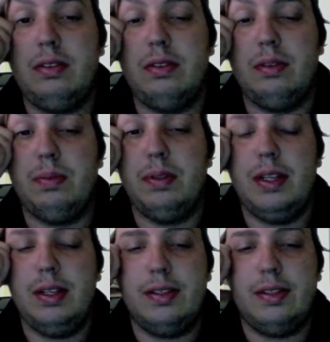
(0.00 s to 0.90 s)
took
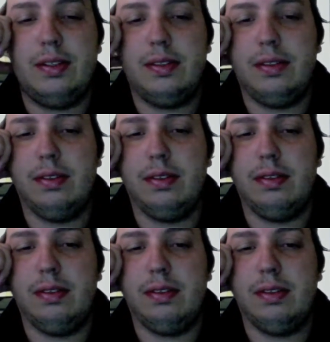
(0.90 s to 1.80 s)
place
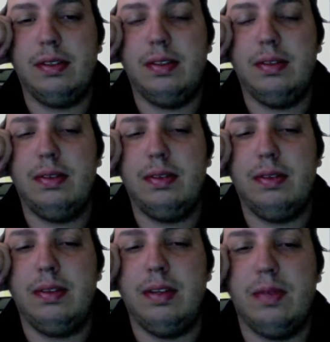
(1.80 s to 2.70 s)
to
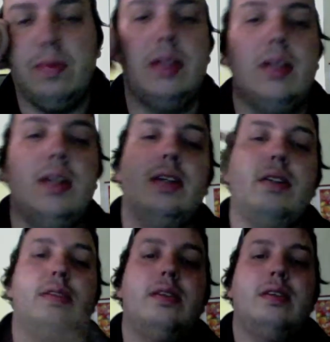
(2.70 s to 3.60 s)
this
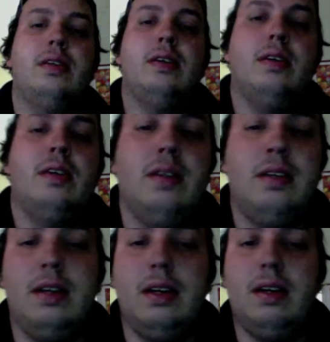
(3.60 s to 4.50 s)
weekend,
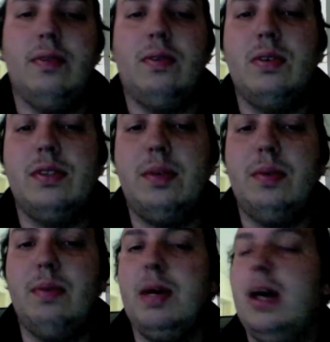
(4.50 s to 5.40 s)
and of course they
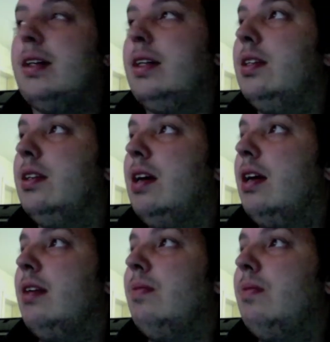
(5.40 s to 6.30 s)
went back into
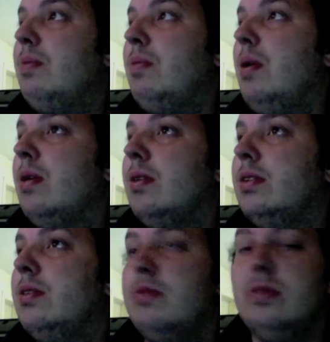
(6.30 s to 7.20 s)
the park
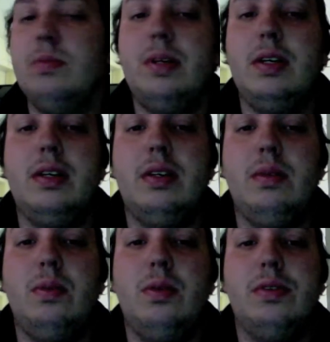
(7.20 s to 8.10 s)
over by
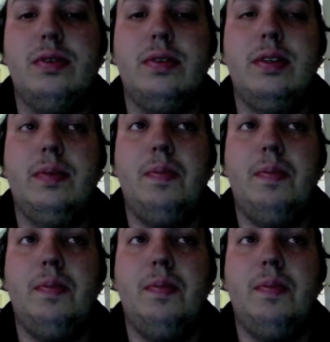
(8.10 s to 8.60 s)
Wall Street,